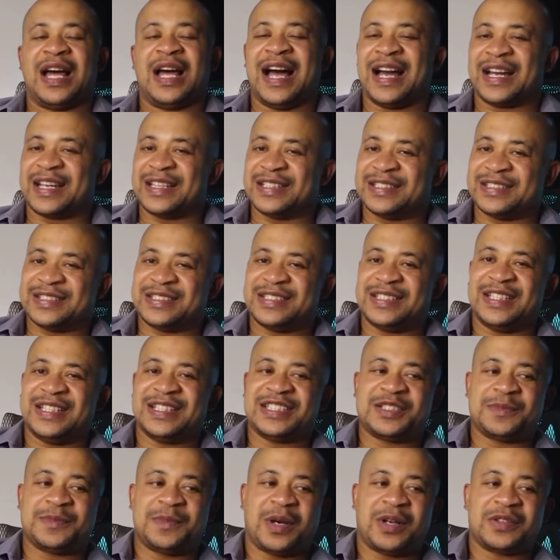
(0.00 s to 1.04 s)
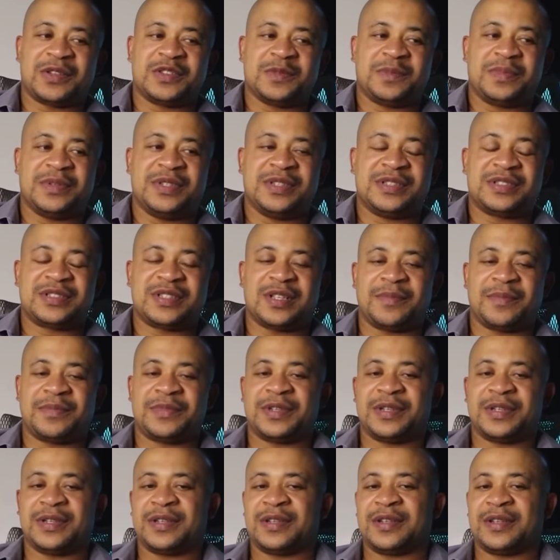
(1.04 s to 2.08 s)
I can see it's about to be
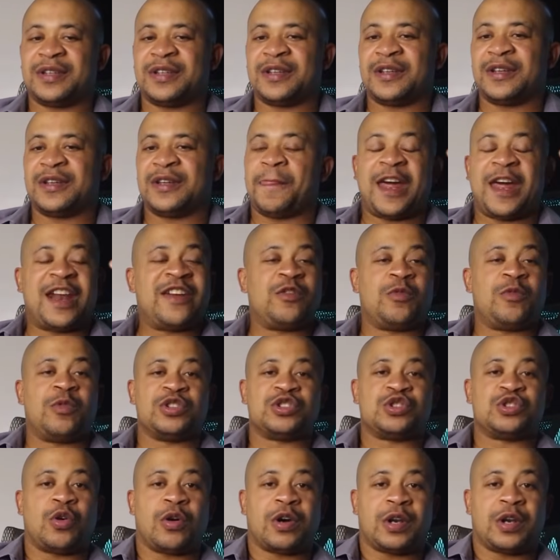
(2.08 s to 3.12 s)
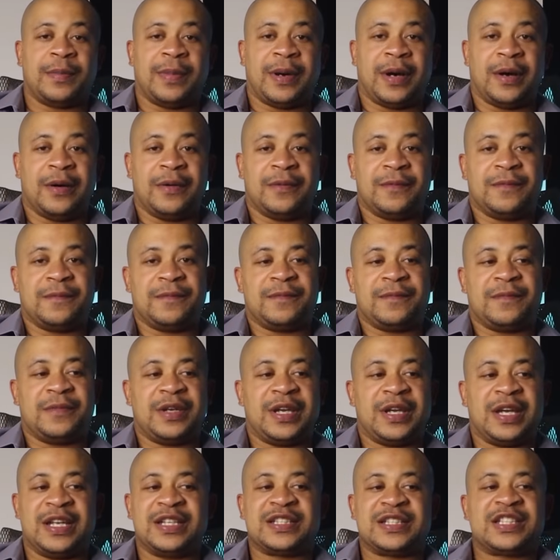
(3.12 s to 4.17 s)
something that everyone's talking about.
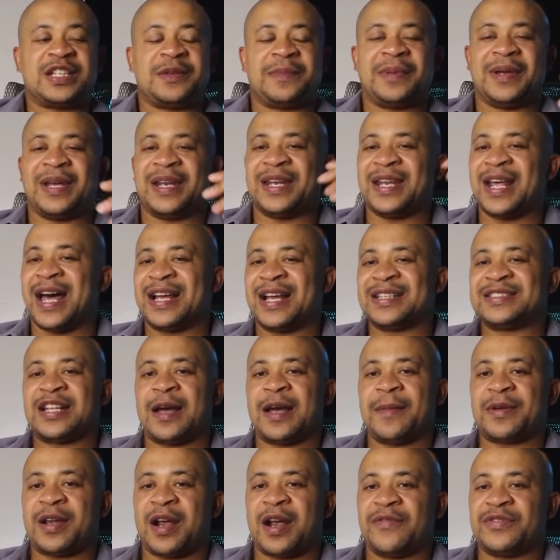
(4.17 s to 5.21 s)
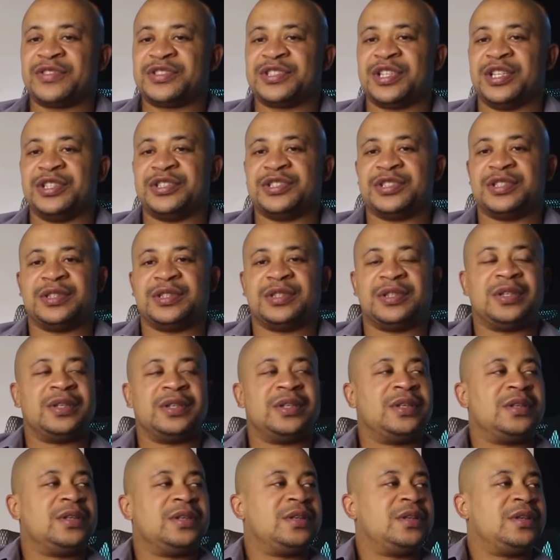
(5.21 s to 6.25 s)
And it's going to be a nonstop conversation.
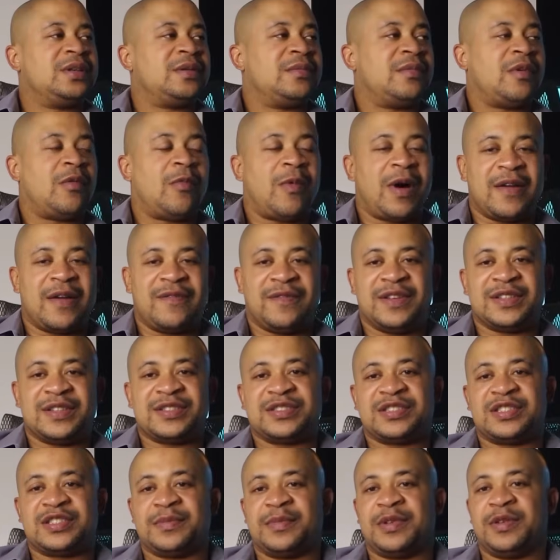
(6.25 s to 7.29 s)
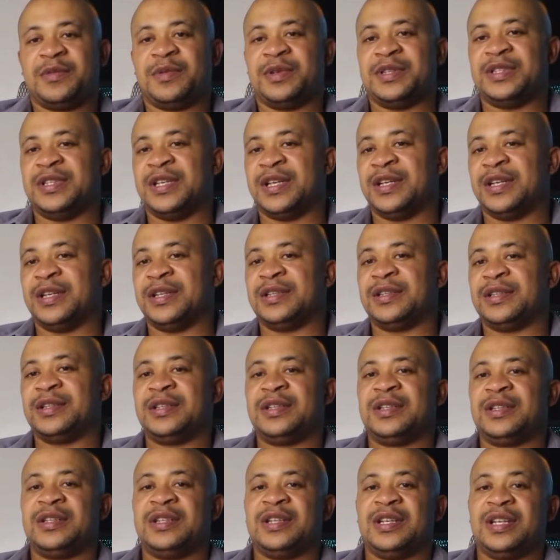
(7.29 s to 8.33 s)
Wife listened to me, we did it,
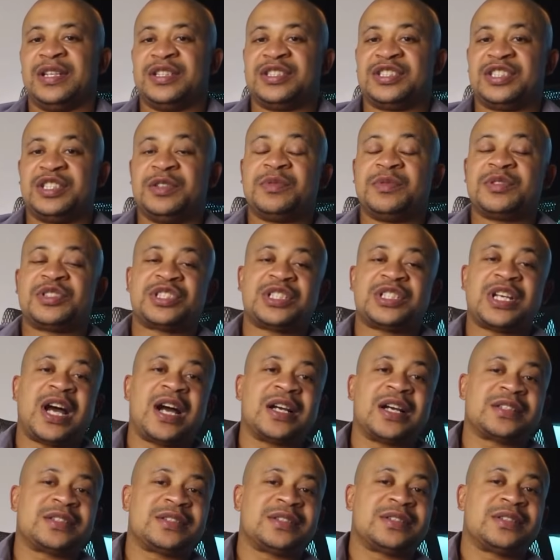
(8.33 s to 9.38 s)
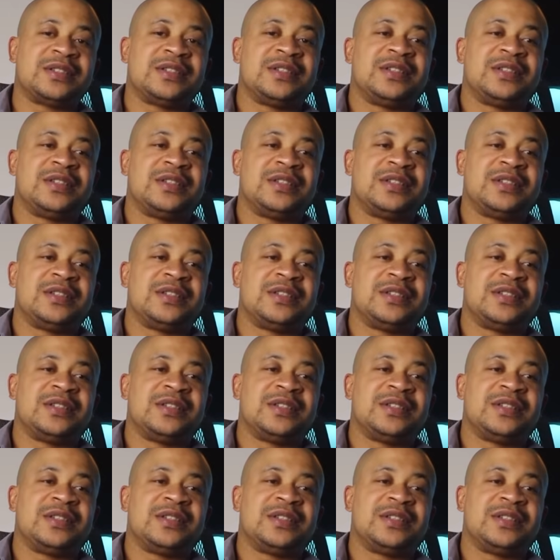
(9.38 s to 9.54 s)
and she was shocked.